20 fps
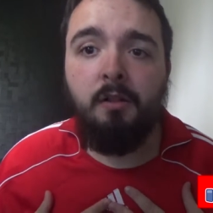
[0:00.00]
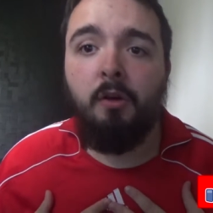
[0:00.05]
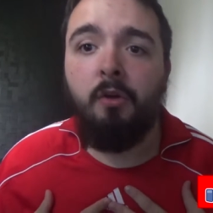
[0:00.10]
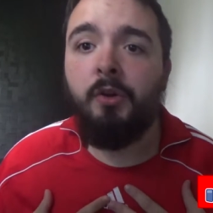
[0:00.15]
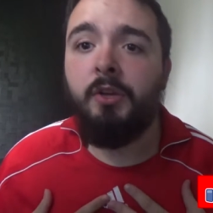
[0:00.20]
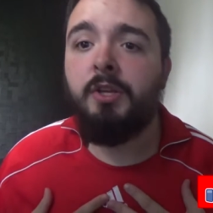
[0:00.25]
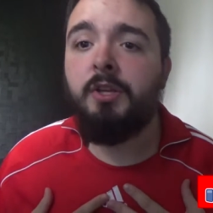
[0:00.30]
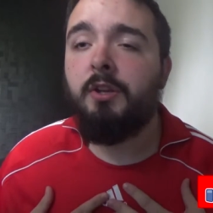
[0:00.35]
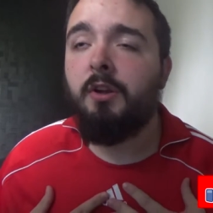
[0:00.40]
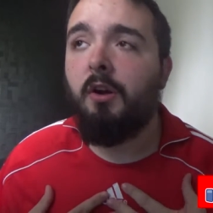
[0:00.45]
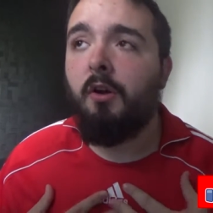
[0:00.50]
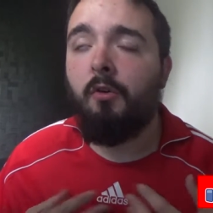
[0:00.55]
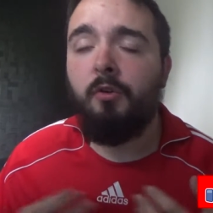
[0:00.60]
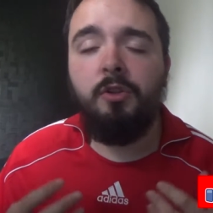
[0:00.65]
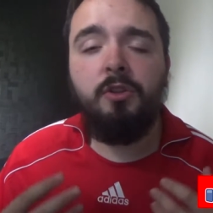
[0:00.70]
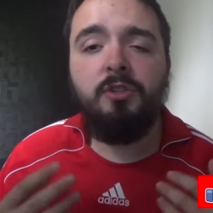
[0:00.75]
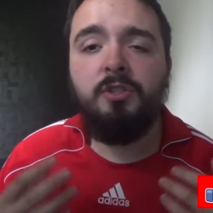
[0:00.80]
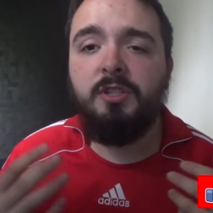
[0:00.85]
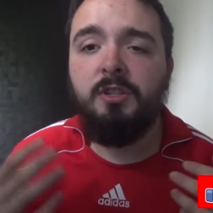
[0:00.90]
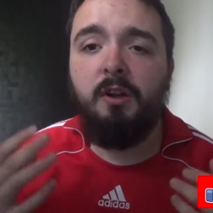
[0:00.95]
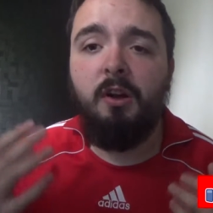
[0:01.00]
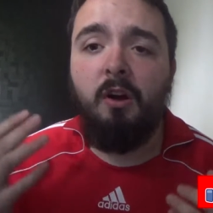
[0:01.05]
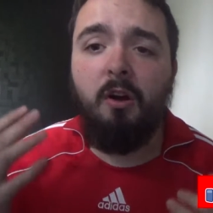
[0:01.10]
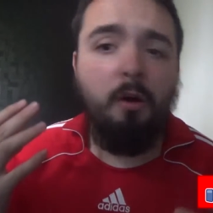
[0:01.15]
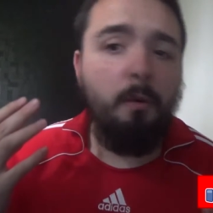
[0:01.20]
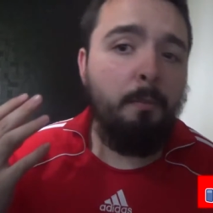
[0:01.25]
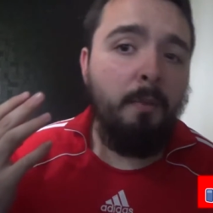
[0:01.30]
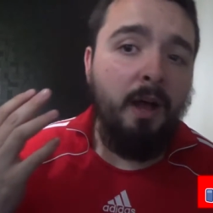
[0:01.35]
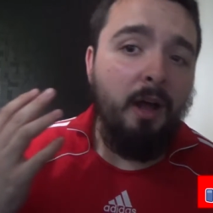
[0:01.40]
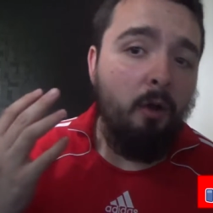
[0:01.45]
Like I used to,
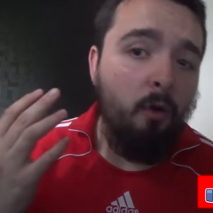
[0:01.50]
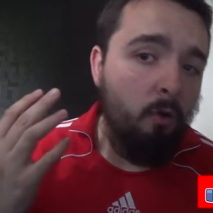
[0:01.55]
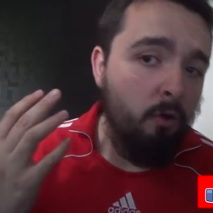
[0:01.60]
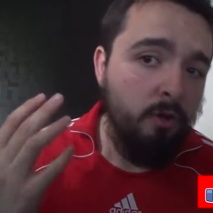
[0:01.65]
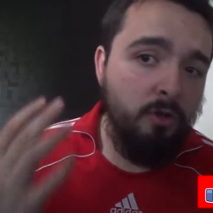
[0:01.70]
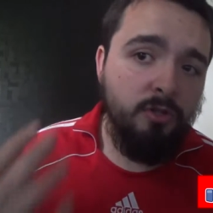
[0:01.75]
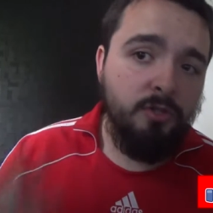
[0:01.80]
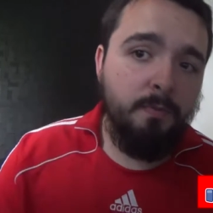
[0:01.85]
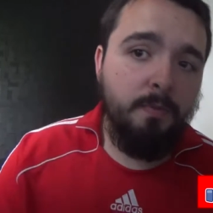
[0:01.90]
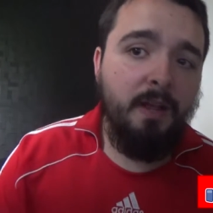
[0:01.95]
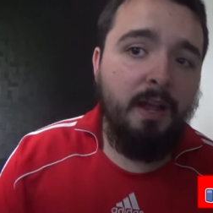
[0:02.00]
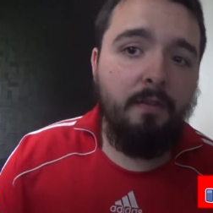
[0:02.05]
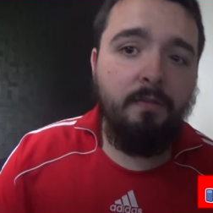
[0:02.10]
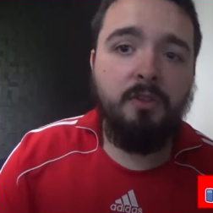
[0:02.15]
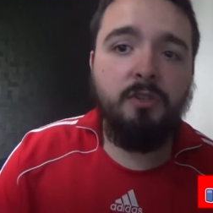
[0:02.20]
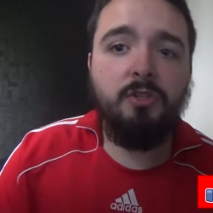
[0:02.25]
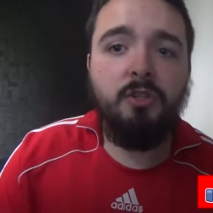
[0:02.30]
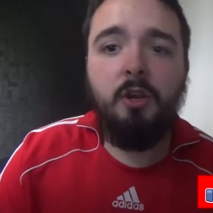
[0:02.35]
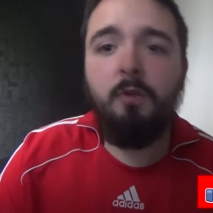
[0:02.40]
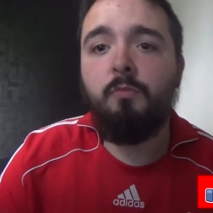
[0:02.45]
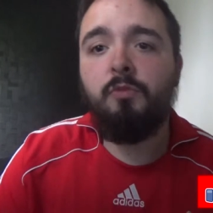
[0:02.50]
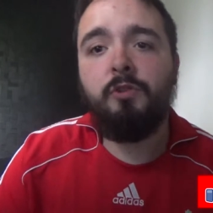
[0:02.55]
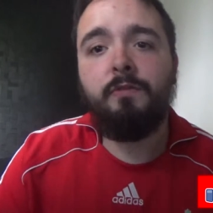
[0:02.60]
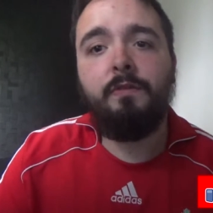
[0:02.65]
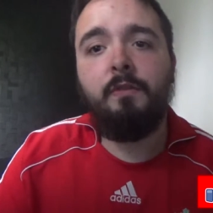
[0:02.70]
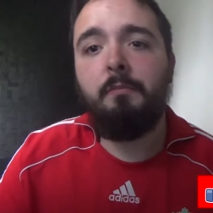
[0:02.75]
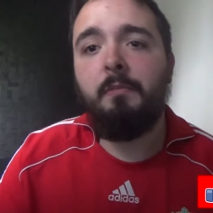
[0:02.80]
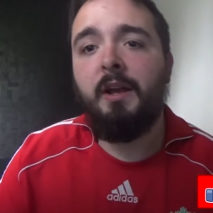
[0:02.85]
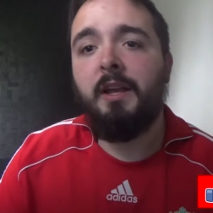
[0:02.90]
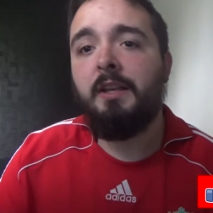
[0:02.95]
I'm, i used to be having so much
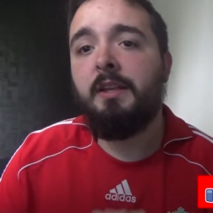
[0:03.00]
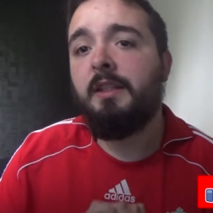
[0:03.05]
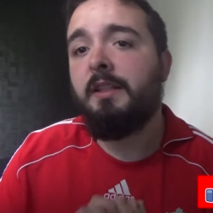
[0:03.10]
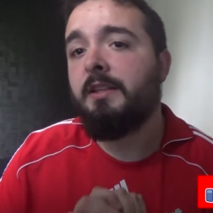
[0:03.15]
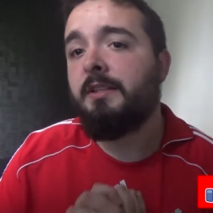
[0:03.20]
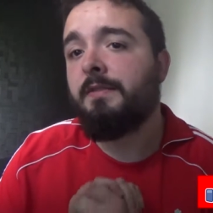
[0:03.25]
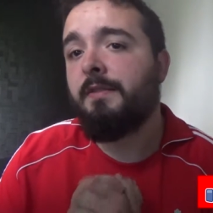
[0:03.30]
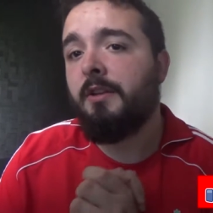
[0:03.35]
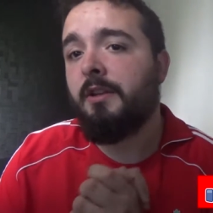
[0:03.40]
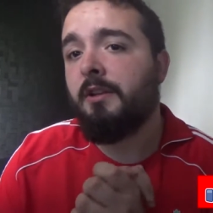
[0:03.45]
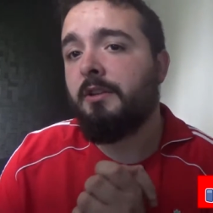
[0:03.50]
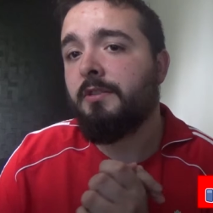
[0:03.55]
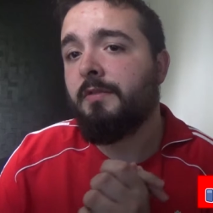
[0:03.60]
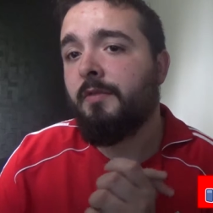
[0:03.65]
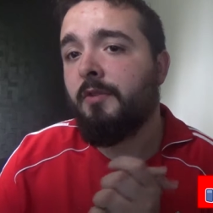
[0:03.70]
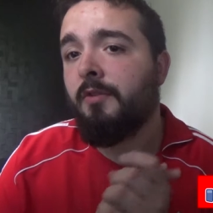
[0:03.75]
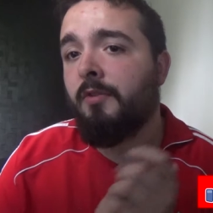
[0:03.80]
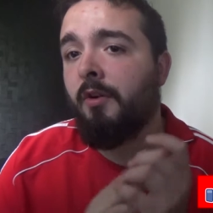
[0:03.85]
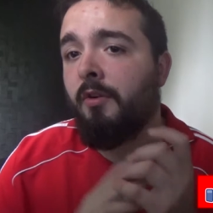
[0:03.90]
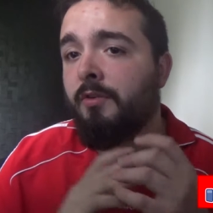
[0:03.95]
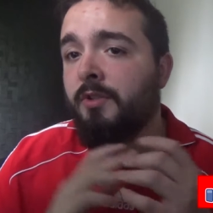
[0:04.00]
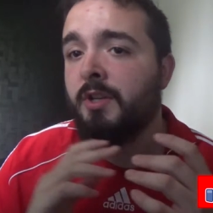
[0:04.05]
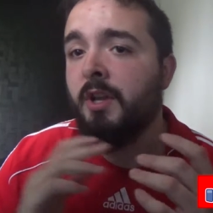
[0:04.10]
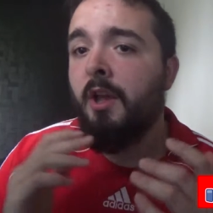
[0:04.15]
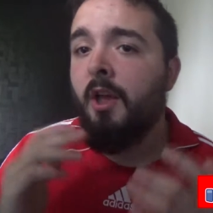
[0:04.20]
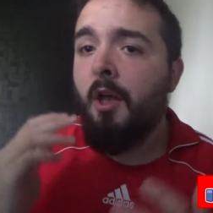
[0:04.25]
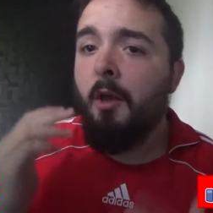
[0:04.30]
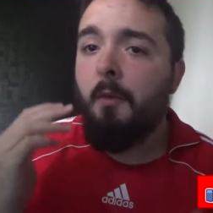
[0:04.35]
fun making these videos for you guys,